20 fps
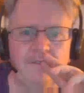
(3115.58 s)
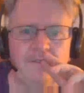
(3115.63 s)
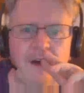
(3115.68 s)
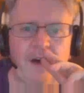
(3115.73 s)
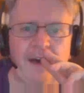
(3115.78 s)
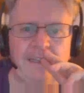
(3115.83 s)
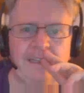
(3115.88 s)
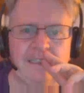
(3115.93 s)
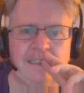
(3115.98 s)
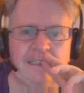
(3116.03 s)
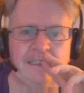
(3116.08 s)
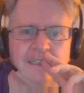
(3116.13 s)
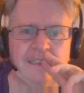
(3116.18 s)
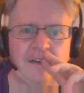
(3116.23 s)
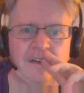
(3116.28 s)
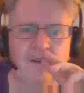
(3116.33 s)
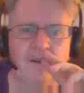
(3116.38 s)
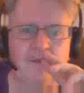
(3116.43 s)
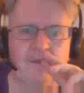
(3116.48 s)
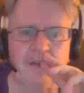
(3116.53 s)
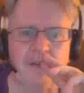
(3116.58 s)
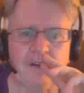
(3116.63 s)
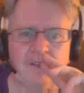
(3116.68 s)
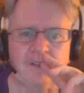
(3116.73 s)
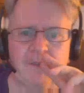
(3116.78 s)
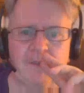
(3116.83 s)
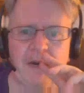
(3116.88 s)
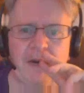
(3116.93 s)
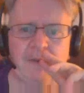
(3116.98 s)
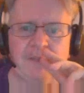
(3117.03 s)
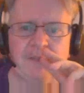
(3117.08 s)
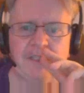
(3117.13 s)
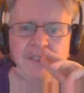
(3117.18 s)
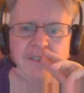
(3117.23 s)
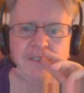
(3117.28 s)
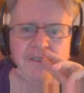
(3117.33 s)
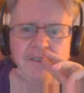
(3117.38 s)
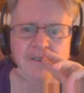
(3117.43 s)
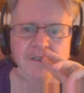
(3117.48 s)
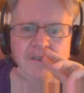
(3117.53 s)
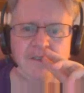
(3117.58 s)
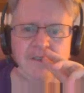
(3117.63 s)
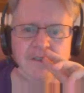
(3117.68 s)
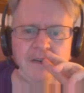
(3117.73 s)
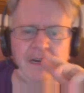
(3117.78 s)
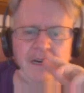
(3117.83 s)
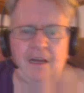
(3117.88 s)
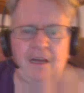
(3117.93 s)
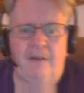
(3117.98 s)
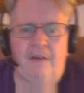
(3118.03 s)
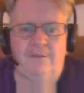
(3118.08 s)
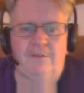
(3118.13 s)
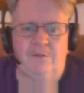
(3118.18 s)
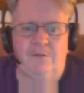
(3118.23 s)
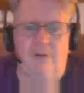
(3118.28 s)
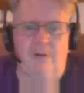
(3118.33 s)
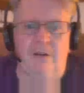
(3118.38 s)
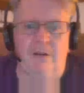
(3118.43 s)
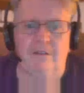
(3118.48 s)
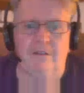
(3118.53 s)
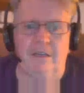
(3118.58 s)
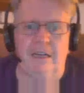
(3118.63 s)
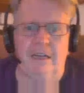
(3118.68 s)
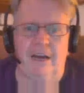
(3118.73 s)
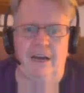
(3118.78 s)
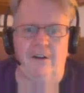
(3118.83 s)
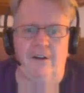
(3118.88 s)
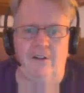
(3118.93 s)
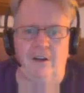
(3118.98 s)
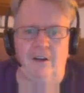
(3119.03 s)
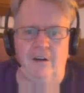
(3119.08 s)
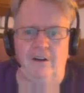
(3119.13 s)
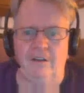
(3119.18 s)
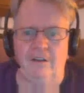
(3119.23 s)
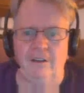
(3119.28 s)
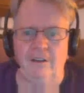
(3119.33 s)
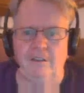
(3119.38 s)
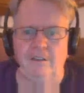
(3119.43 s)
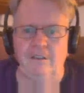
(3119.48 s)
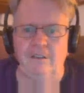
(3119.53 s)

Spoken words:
Finds interim tunnels map 2. Okay, that was the one I was looking at earlier.